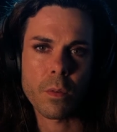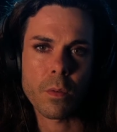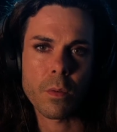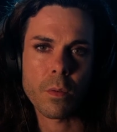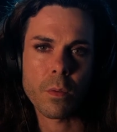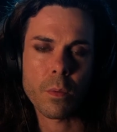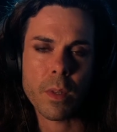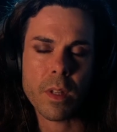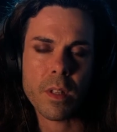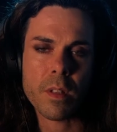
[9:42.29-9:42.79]

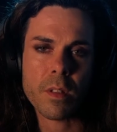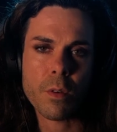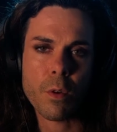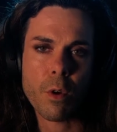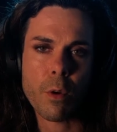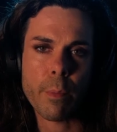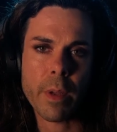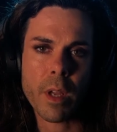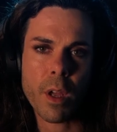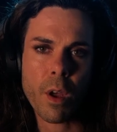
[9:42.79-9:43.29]
with
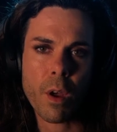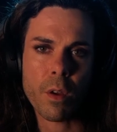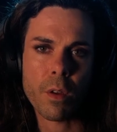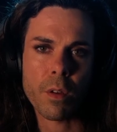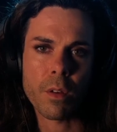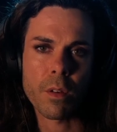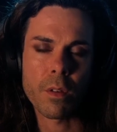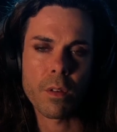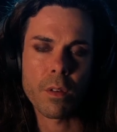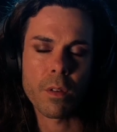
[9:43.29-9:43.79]
Scorpio.
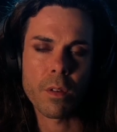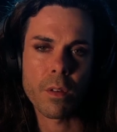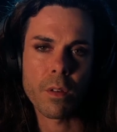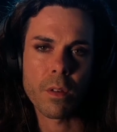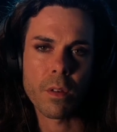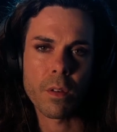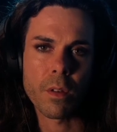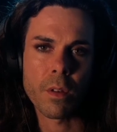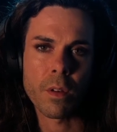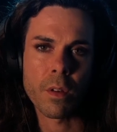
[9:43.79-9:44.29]

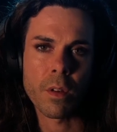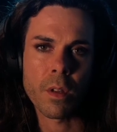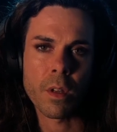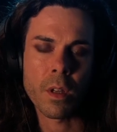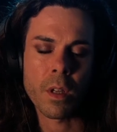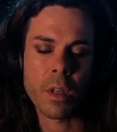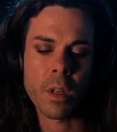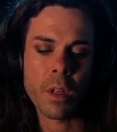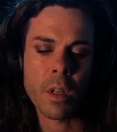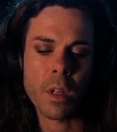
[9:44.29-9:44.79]

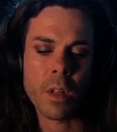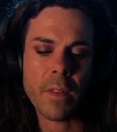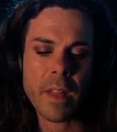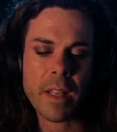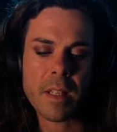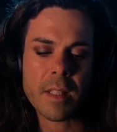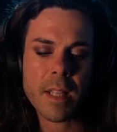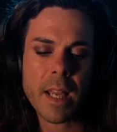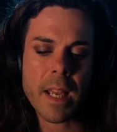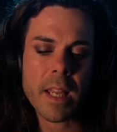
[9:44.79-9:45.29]
They
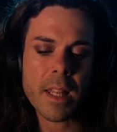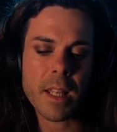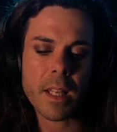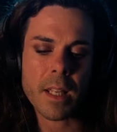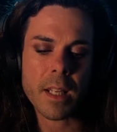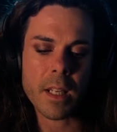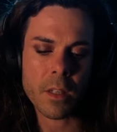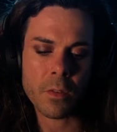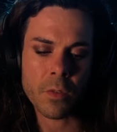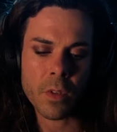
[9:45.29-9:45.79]
say that
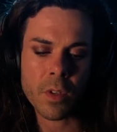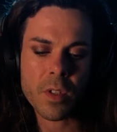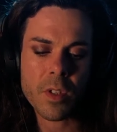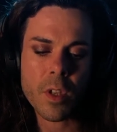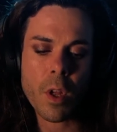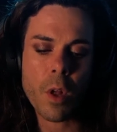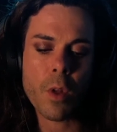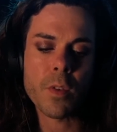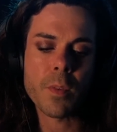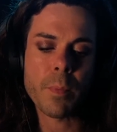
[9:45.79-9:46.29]
on the
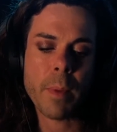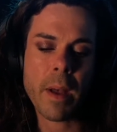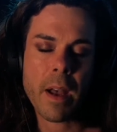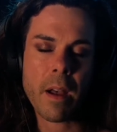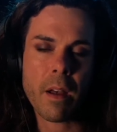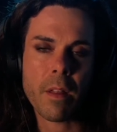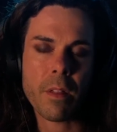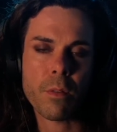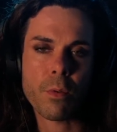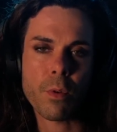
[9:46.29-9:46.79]
soul's
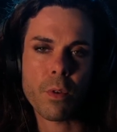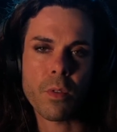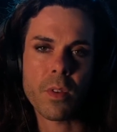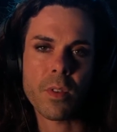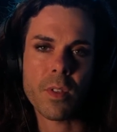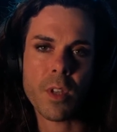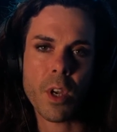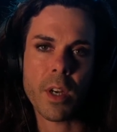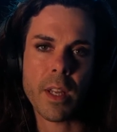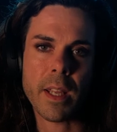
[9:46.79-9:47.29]
path through the
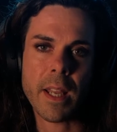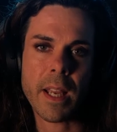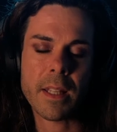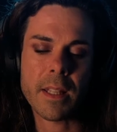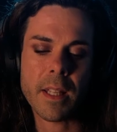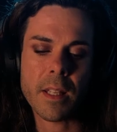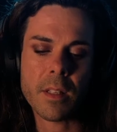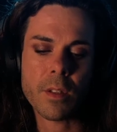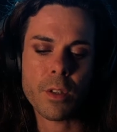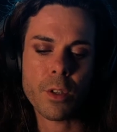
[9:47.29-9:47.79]
zodiac,
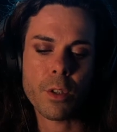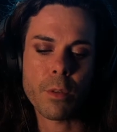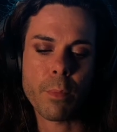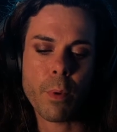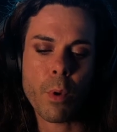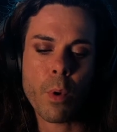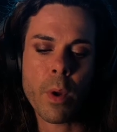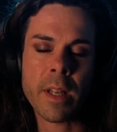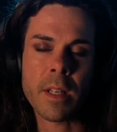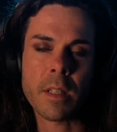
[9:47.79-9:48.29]
there's 2
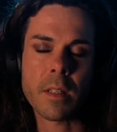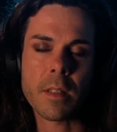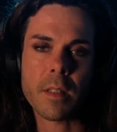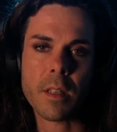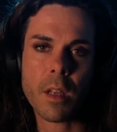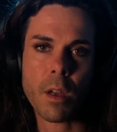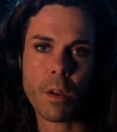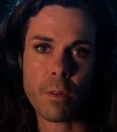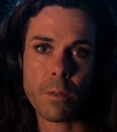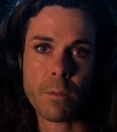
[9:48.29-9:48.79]
points
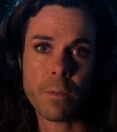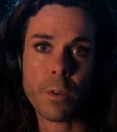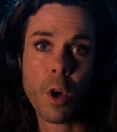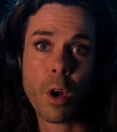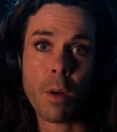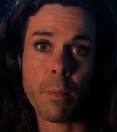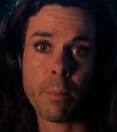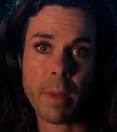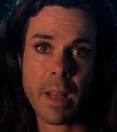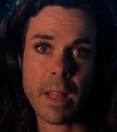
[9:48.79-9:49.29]
of
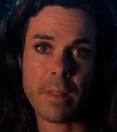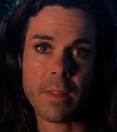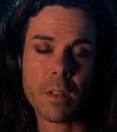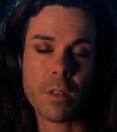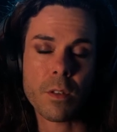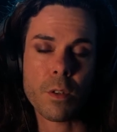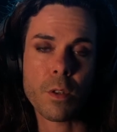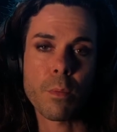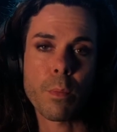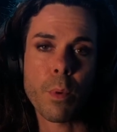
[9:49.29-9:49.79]
combat. There's
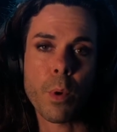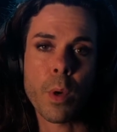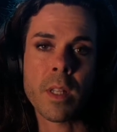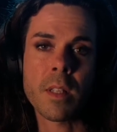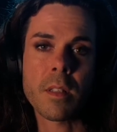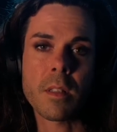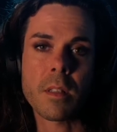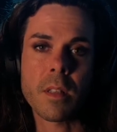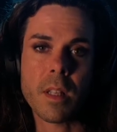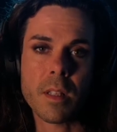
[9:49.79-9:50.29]
2
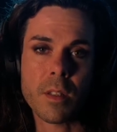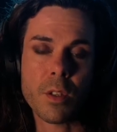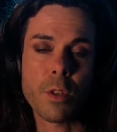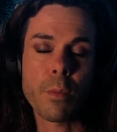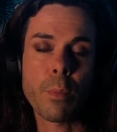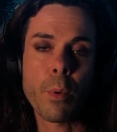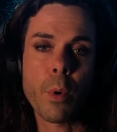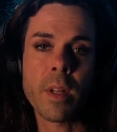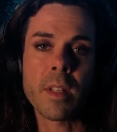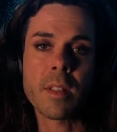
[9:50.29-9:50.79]

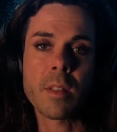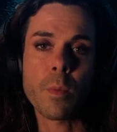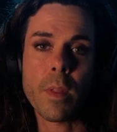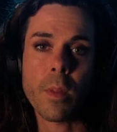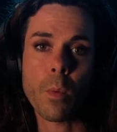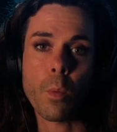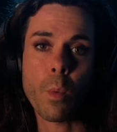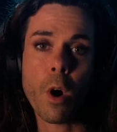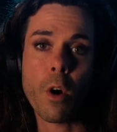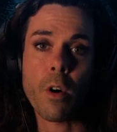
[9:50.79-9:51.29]
points where the
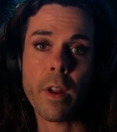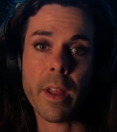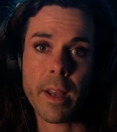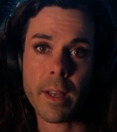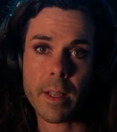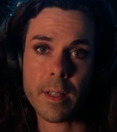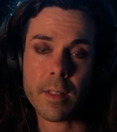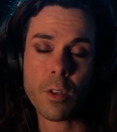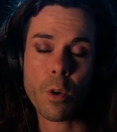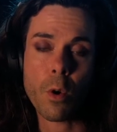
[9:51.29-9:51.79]
warrior
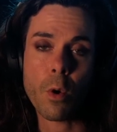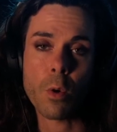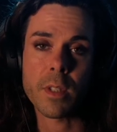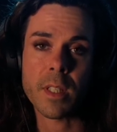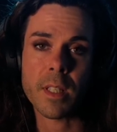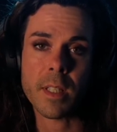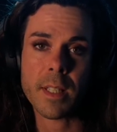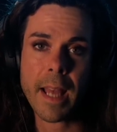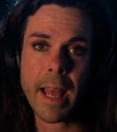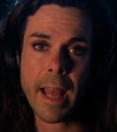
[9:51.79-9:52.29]
is called
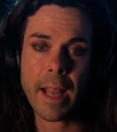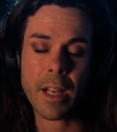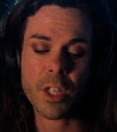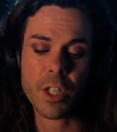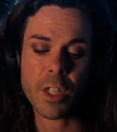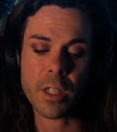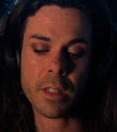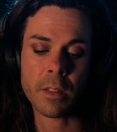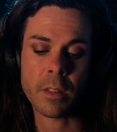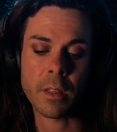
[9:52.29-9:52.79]
into
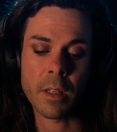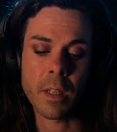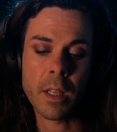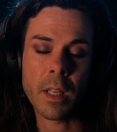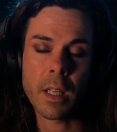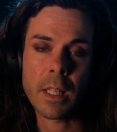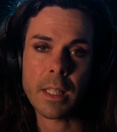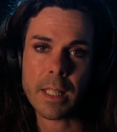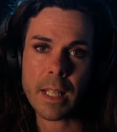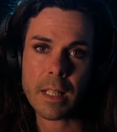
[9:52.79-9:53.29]
action,
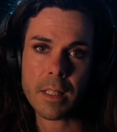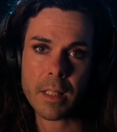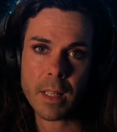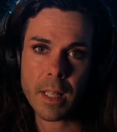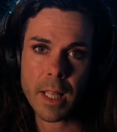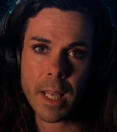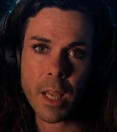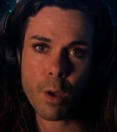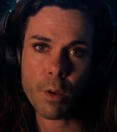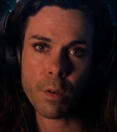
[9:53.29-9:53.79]
and that's
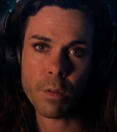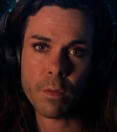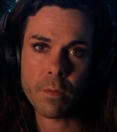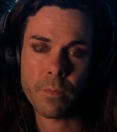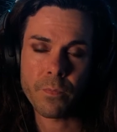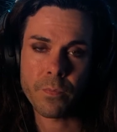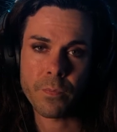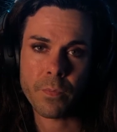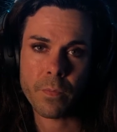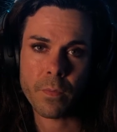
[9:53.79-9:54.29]
Leo,
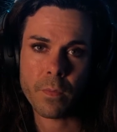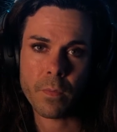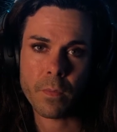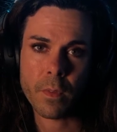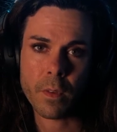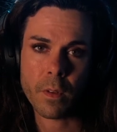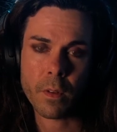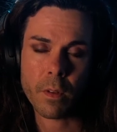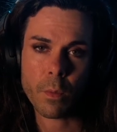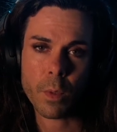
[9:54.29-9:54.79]

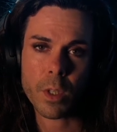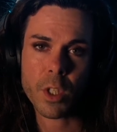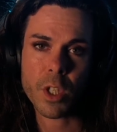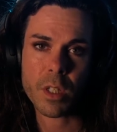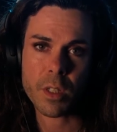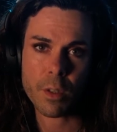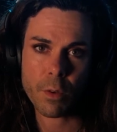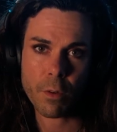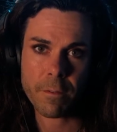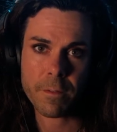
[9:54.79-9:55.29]
which
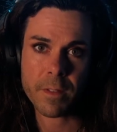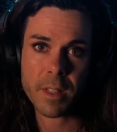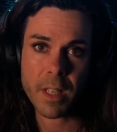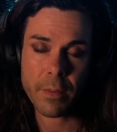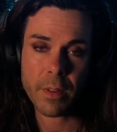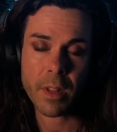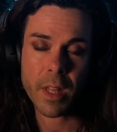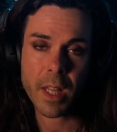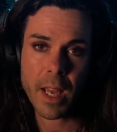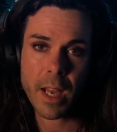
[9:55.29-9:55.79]
is your
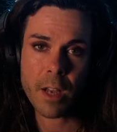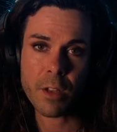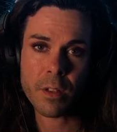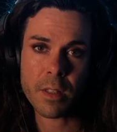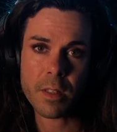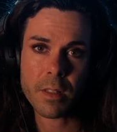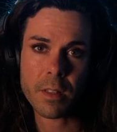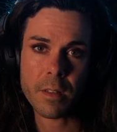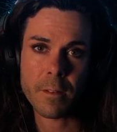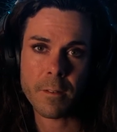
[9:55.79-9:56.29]
7th house,